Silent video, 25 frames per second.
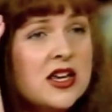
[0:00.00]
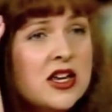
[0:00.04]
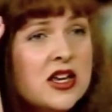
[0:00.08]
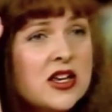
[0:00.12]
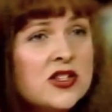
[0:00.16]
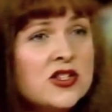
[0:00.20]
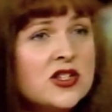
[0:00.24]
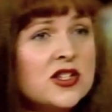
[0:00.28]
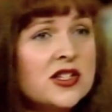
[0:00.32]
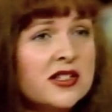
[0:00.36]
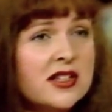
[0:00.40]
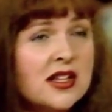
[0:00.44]

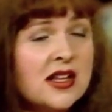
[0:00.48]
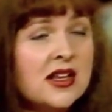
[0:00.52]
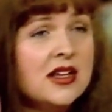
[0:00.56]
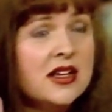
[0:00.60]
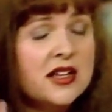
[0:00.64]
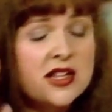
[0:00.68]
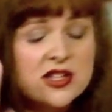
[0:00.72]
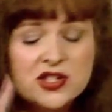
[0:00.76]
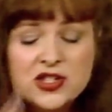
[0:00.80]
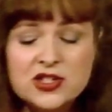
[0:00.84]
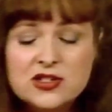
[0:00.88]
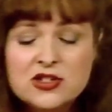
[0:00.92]
is
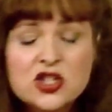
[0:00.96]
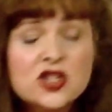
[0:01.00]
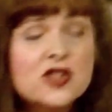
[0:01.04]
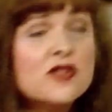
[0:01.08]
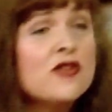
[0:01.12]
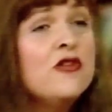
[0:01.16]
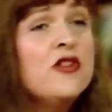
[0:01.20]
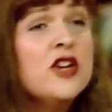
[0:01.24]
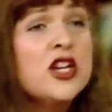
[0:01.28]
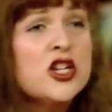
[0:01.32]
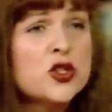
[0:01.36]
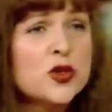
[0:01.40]

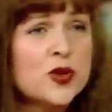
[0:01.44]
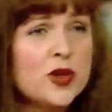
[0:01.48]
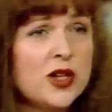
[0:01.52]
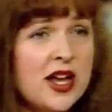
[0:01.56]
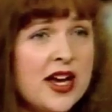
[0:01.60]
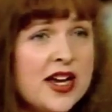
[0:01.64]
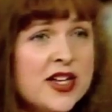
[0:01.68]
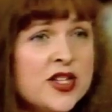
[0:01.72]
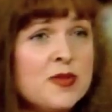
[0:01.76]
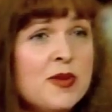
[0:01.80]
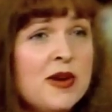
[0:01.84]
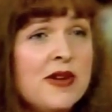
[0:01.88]
just
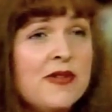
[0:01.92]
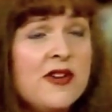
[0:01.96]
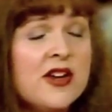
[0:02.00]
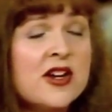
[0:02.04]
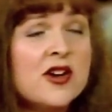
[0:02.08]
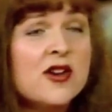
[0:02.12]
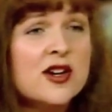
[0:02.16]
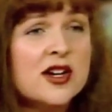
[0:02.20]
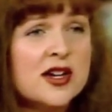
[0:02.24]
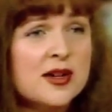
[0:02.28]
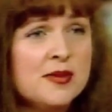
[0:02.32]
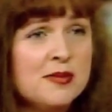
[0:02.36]
visualize my finger